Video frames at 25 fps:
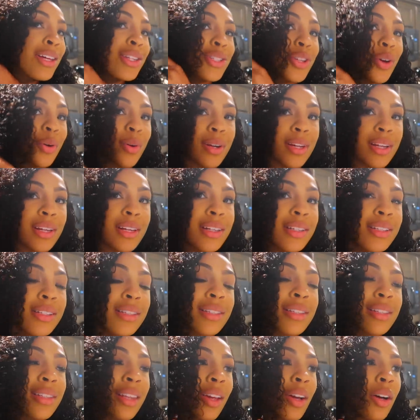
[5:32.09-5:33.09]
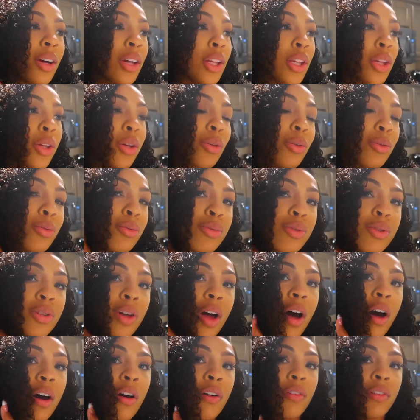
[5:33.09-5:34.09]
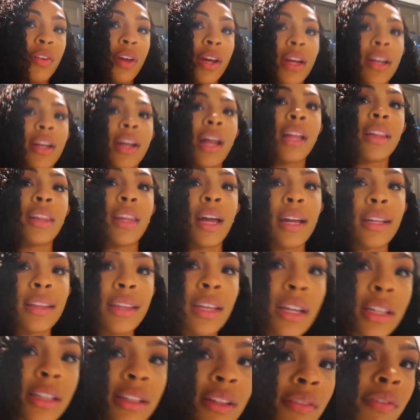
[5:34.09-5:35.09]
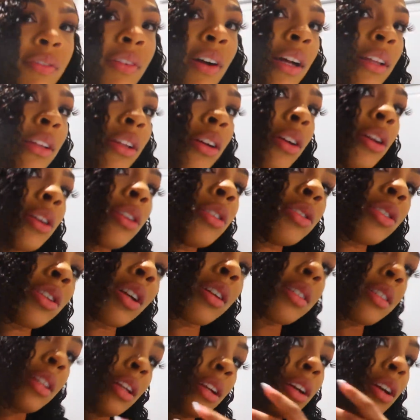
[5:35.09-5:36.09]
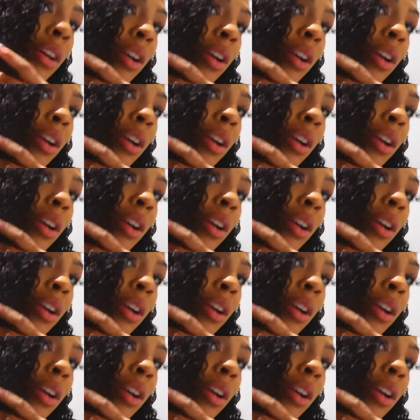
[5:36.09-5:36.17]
so it is still a little soft, and I like that it defined the curls. Y'all see the